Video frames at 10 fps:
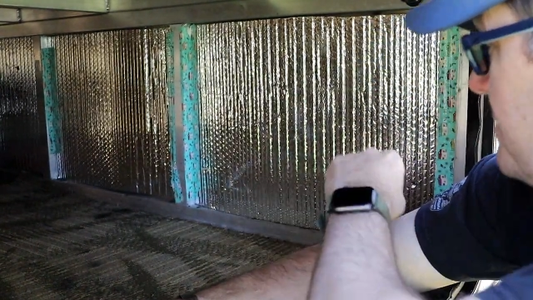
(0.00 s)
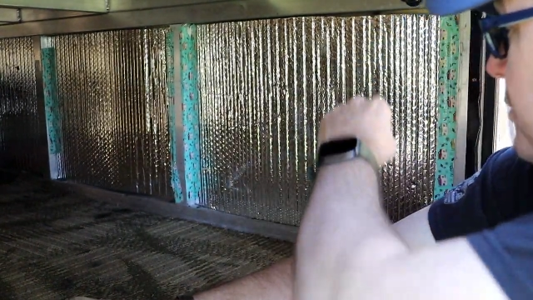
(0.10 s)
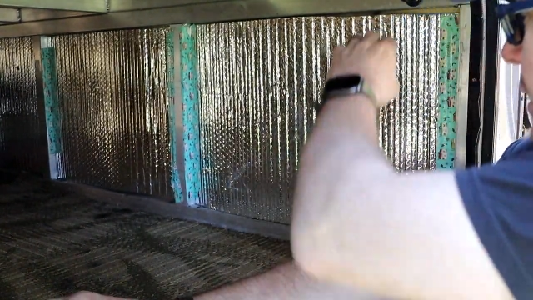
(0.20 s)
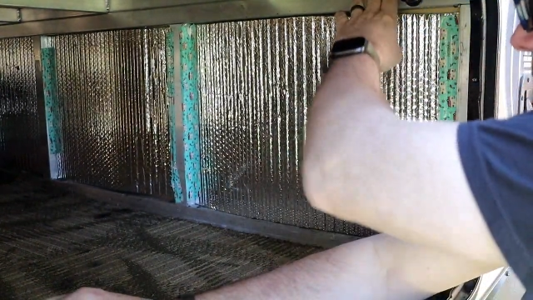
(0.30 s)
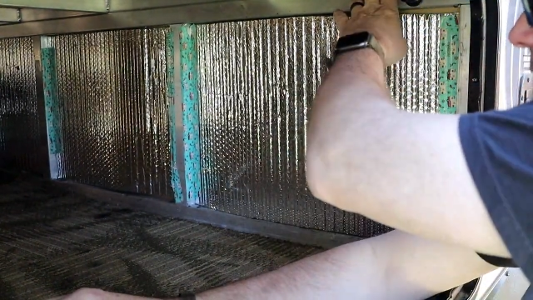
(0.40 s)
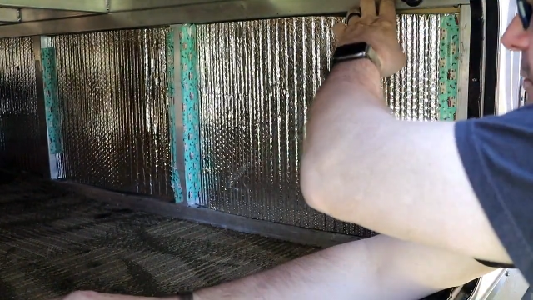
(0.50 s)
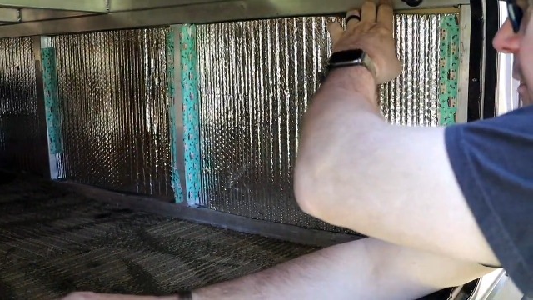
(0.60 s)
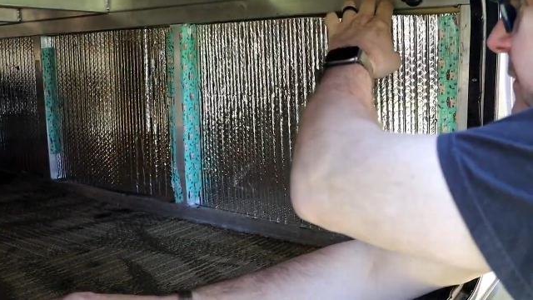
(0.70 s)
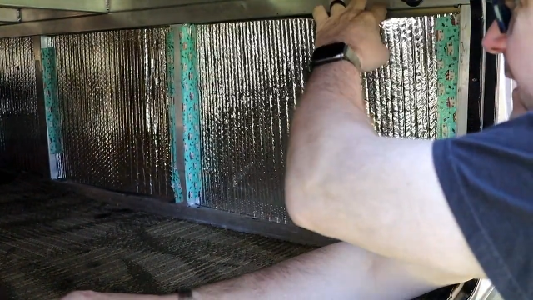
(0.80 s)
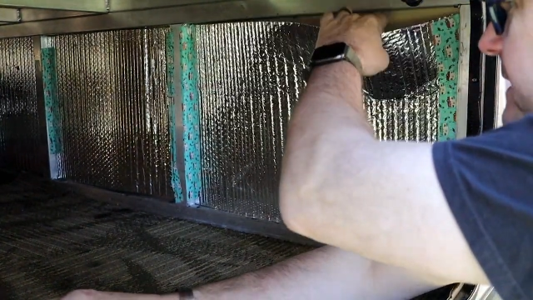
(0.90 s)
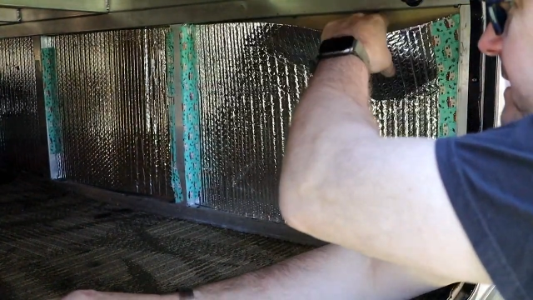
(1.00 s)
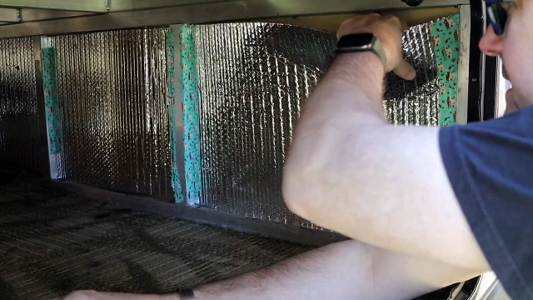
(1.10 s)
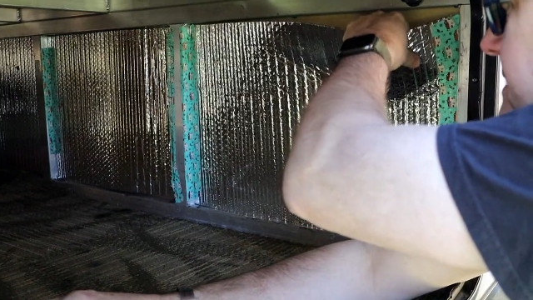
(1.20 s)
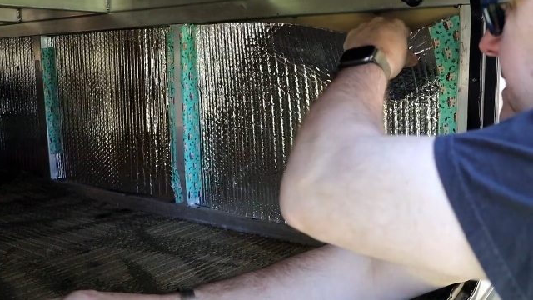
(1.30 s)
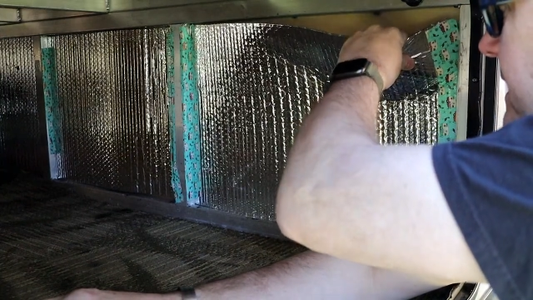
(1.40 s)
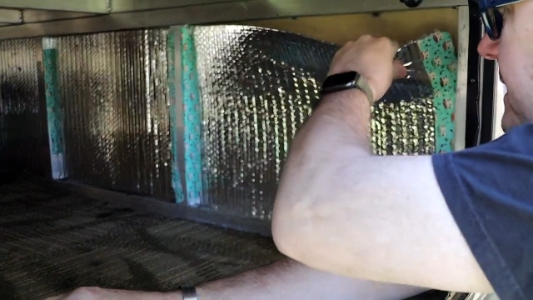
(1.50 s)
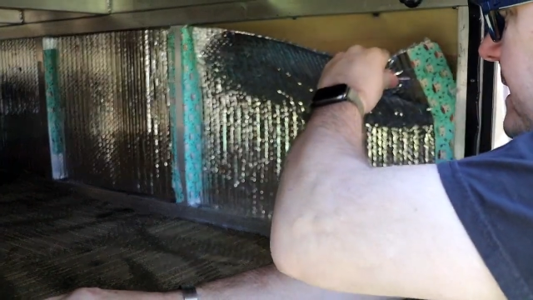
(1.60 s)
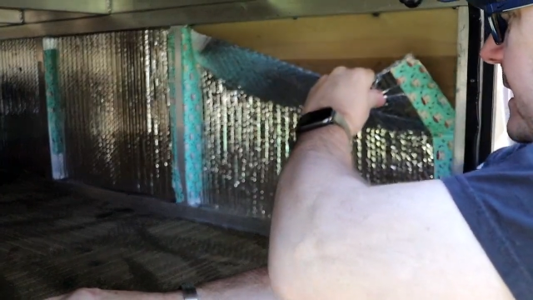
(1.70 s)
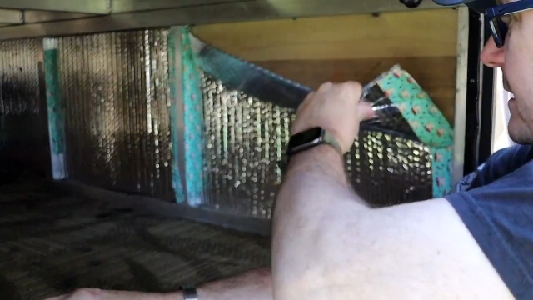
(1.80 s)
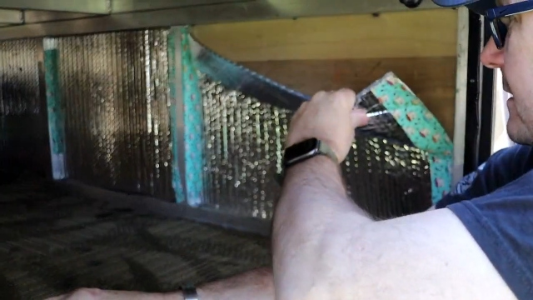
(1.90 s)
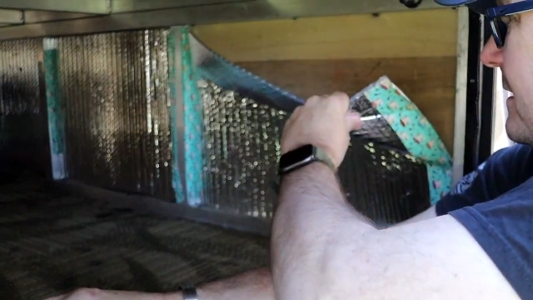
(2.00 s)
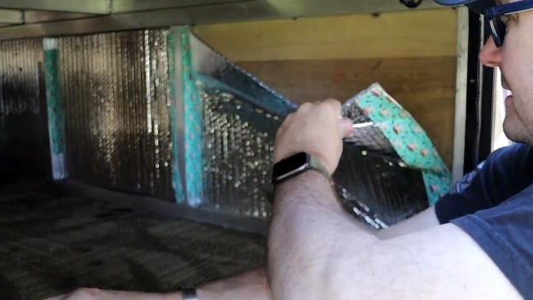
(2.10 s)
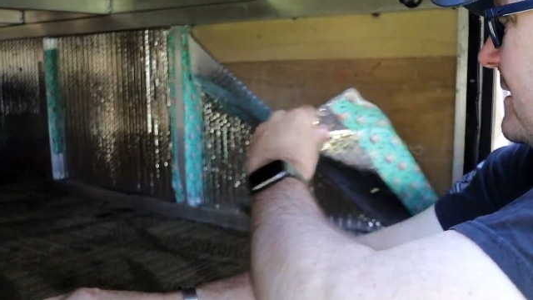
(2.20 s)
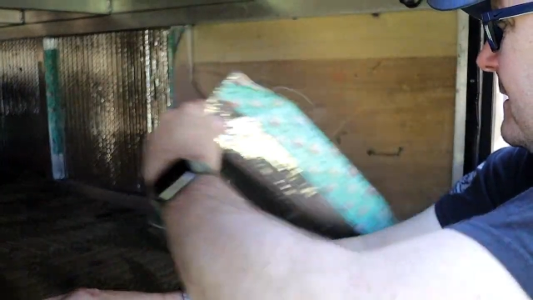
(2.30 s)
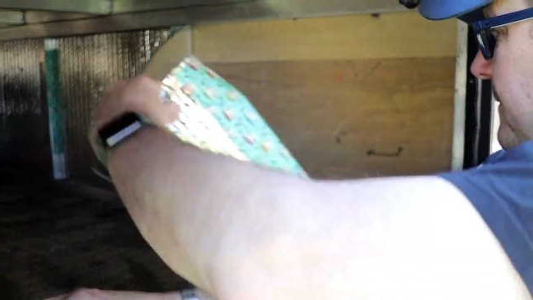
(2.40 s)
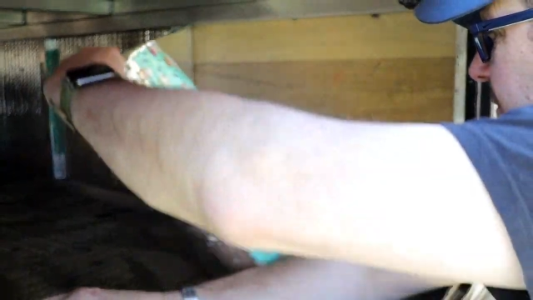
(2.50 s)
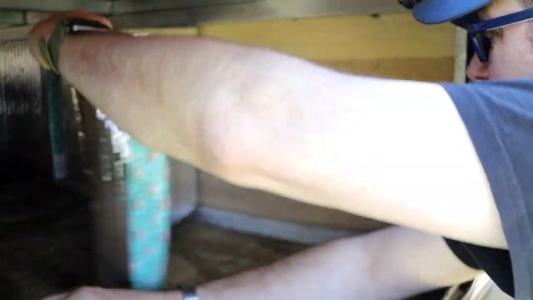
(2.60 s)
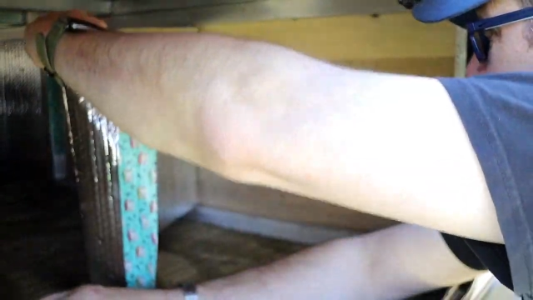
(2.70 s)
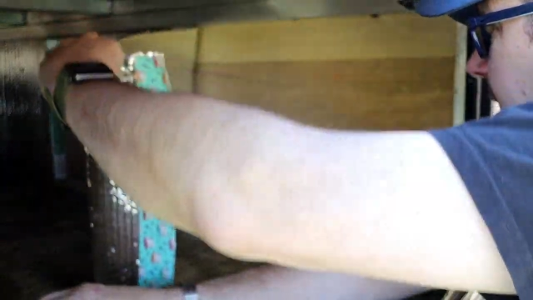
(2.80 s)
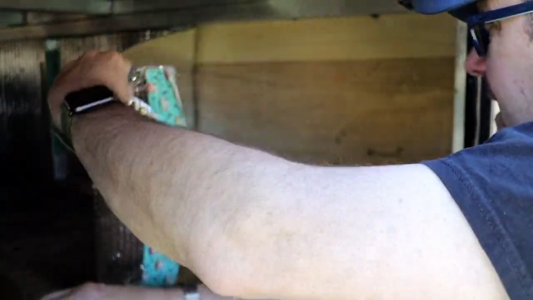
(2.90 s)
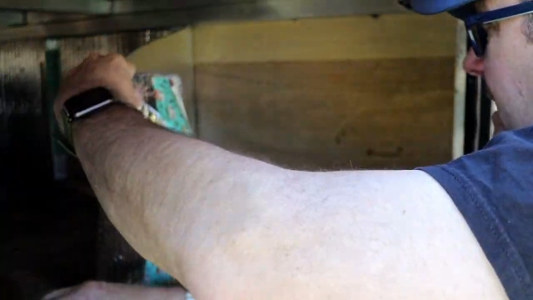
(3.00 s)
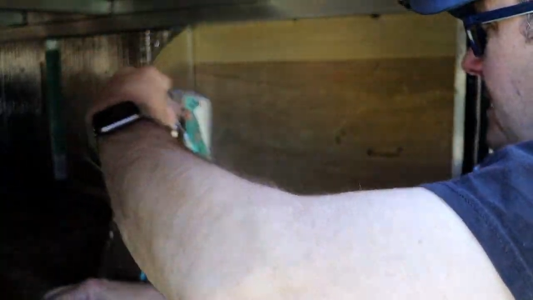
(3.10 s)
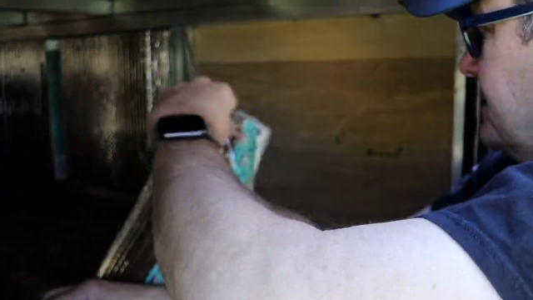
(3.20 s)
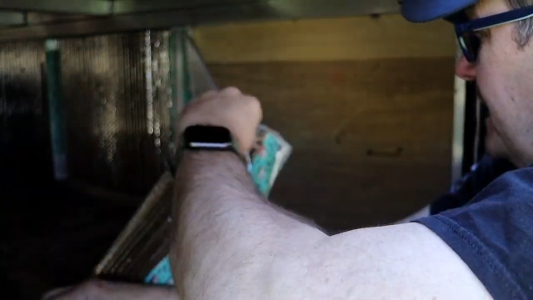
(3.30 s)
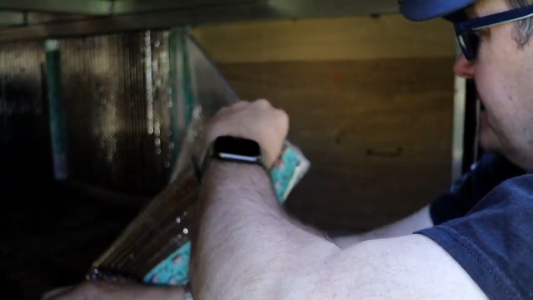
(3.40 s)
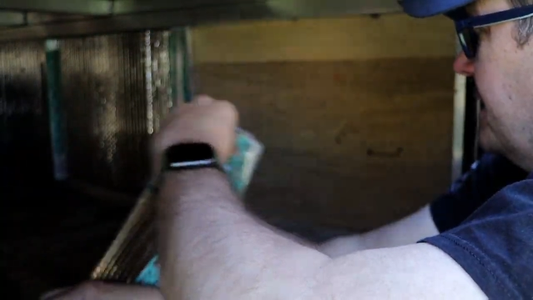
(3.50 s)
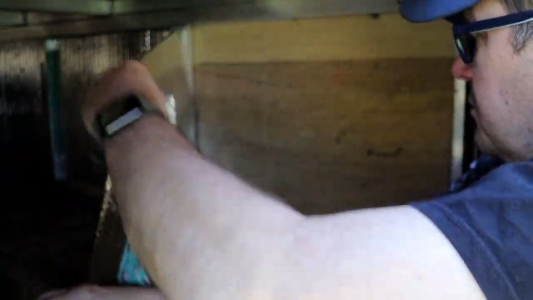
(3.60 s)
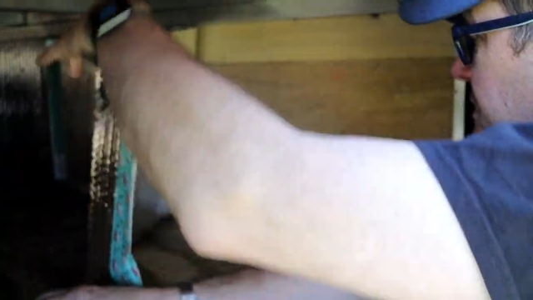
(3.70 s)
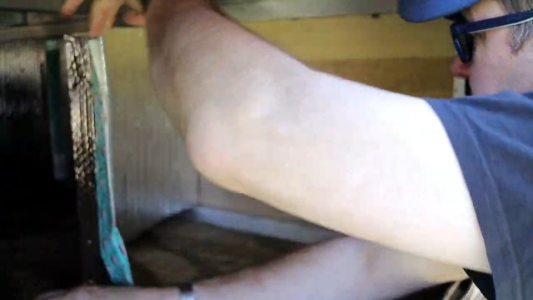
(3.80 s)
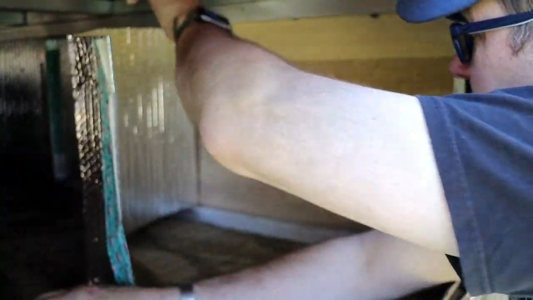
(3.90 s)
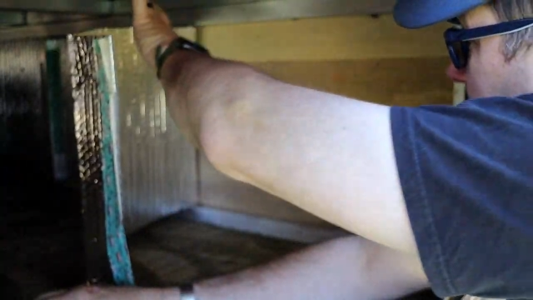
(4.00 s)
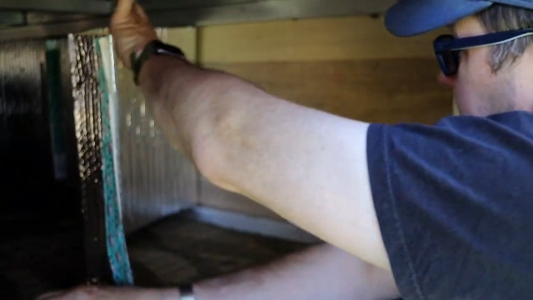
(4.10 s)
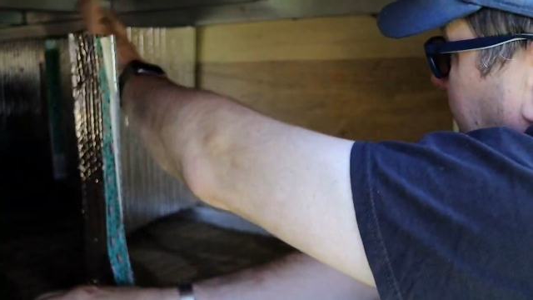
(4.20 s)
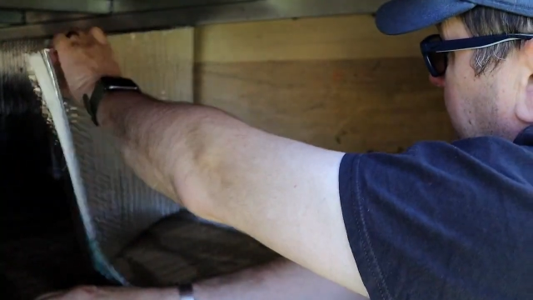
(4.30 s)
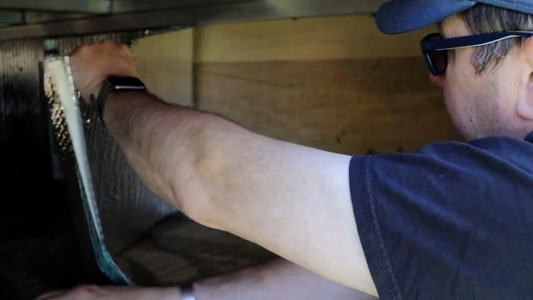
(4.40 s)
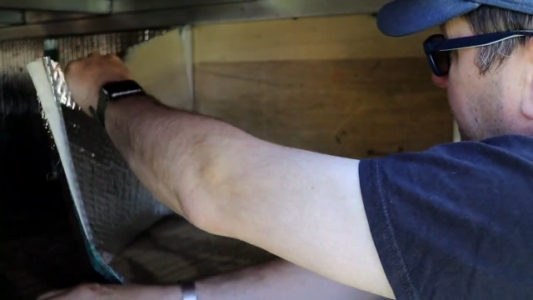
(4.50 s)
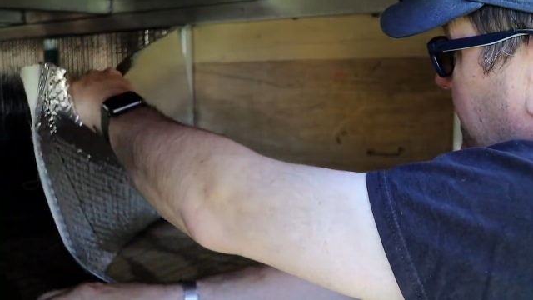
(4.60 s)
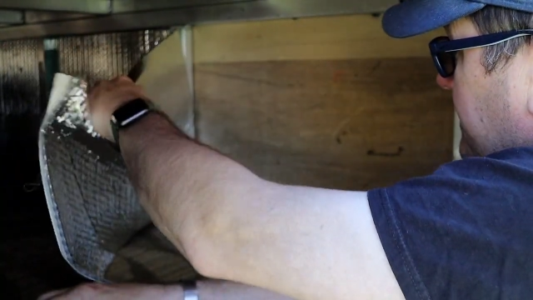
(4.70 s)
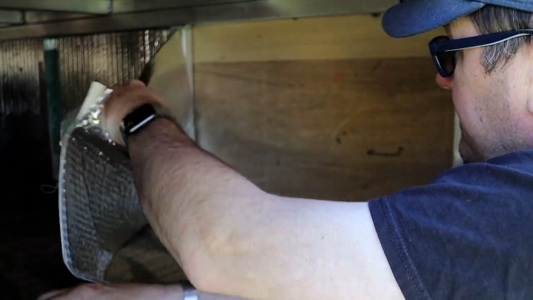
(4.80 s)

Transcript: (no speaker visible)